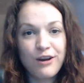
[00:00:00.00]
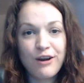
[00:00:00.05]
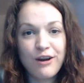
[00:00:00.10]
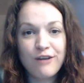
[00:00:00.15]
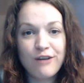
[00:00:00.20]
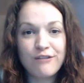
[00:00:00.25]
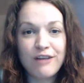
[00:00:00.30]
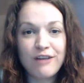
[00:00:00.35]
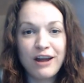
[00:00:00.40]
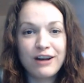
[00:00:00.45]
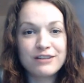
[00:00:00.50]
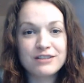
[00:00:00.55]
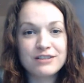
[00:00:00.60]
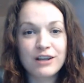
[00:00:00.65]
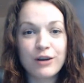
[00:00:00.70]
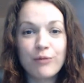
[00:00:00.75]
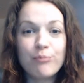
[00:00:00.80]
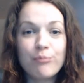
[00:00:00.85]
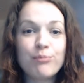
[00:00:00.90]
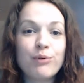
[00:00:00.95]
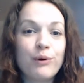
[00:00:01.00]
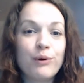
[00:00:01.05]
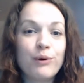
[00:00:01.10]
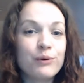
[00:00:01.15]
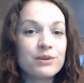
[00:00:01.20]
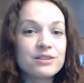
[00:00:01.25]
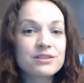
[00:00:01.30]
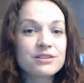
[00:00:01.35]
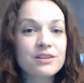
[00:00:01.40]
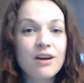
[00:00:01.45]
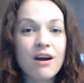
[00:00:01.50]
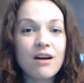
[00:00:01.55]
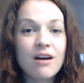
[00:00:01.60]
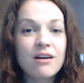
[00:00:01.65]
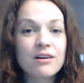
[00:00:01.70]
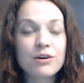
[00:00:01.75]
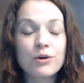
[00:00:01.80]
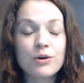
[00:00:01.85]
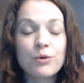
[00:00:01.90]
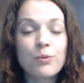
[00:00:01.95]
of that as like a bonus card
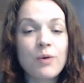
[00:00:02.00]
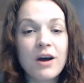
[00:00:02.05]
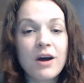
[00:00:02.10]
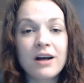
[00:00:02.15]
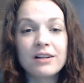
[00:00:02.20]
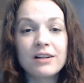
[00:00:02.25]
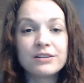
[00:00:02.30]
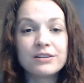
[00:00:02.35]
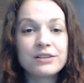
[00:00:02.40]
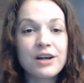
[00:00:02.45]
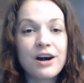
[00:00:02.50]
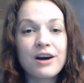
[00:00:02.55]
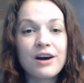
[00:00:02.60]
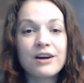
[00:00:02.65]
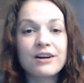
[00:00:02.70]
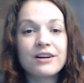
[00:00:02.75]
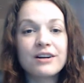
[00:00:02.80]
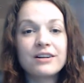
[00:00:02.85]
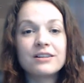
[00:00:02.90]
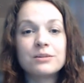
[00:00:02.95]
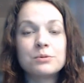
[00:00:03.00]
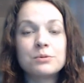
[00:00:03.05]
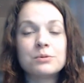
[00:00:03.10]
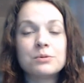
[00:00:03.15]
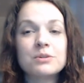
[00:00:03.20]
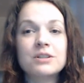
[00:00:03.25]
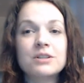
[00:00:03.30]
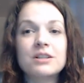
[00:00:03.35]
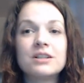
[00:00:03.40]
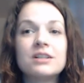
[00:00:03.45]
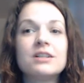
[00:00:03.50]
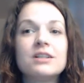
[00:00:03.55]
or a wild card, or